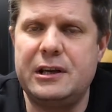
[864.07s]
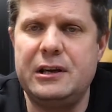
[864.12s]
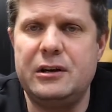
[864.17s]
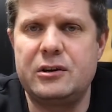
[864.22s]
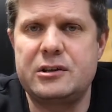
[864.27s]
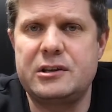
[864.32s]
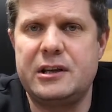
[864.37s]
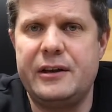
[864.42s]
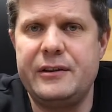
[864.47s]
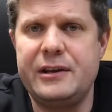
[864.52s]
It
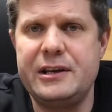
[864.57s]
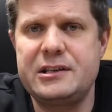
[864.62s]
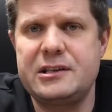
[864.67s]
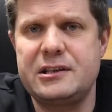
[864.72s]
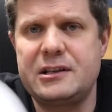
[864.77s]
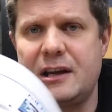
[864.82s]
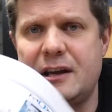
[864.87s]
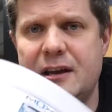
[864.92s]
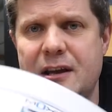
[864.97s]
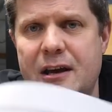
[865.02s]
looks like this.
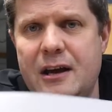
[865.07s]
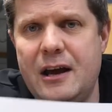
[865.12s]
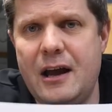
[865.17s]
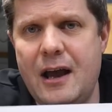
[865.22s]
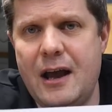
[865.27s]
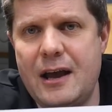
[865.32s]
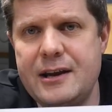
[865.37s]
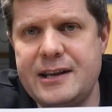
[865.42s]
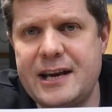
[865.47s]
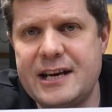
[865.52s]
It's like
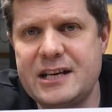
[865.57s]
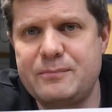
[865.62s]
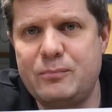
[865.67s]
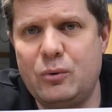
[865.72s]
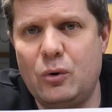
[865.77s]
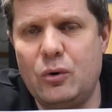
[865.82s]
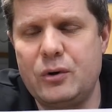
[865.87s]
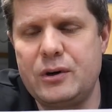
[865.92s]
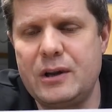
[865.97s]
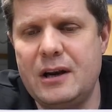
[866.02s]
a
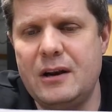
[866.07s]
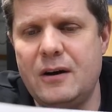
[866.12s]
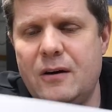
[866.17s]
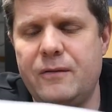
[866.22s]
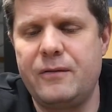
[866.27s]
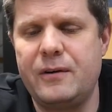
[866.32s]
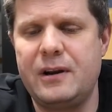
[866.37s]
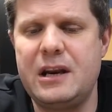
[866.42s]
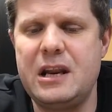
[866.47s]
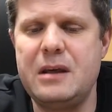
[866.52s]
dashboard
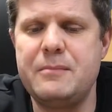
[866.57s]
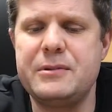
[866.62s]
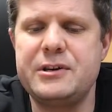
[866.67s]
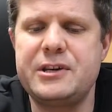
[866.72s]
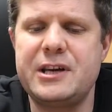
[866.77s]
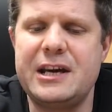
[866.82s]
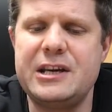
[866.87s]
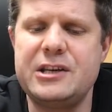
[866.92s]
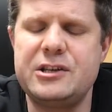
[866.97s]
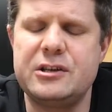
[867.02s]
of
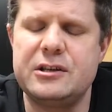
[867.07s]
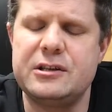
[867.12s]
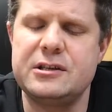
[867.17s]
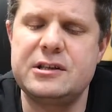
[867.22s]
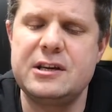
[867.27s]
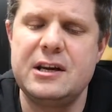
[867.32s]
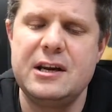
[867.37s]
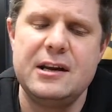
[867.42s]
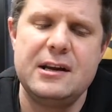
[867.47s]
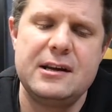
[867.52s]

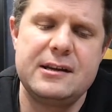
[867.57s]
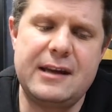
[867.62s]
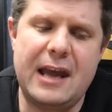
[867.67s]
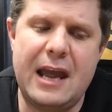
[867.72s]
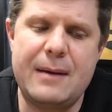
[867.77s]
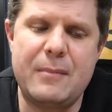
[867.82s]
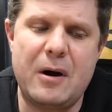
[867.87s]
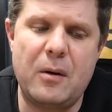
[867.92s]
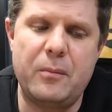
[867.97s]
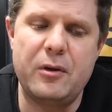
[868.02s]
limitations.
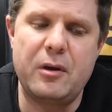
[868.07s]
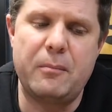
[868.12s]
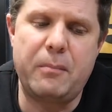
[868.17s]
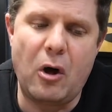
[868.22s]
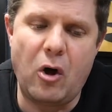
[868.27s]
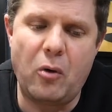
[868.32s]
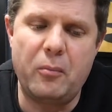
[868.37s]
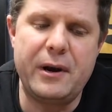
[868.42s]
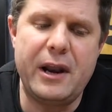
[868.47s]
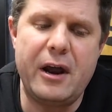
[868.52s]
Came up with a
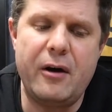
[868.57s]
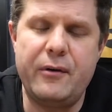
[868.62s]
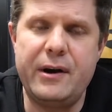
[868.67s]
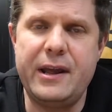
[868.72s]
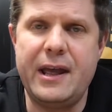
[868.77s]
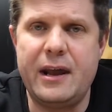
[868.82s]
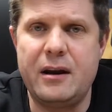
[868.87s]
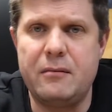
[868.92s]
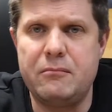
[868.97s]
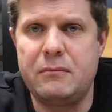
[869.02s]

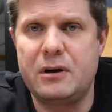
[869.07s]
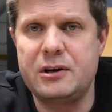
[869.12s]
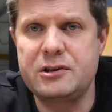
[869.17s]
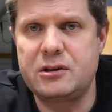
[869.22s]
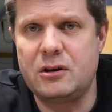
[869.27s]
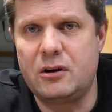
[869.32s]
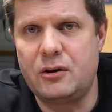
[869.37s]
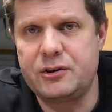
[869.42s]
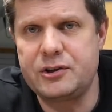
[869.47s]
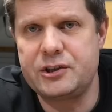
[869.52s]
pulmonary and a
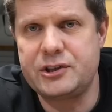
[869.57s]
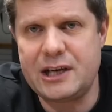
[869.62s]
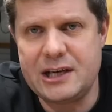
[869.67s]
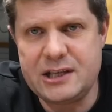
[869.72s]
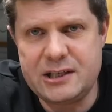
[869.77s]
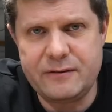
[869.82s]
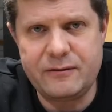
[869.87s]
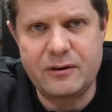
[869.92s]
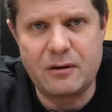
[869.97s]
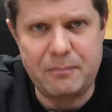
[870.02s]
muscle
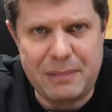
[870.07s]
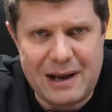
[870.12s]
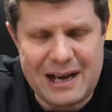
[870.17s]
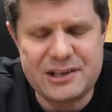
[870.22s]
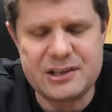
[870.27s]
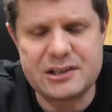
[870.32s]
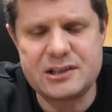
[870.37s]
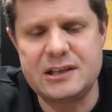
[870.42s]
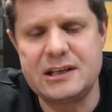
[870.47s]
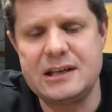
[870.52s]
oxidative
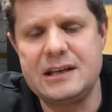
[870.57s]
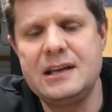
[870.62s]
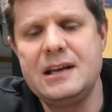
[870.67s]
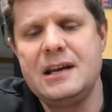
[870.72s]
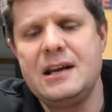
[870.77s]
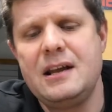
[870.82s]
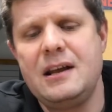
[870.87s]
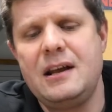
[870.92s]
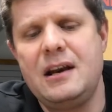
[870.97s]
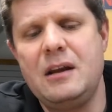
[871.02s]
capacity
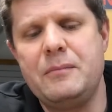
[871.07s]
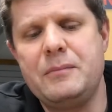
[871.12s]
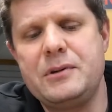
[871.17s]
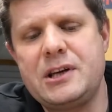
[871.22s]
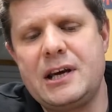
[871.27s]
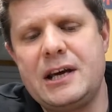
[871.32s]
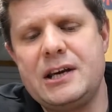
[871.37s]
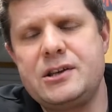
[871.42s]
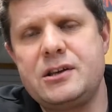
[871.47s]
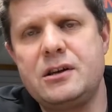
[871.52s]

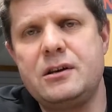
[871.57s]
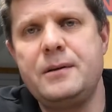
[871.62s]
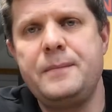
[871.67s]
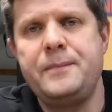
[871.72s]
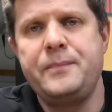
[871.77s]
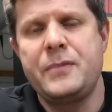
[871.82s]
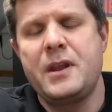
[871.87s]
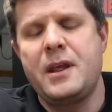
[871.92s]
limitation.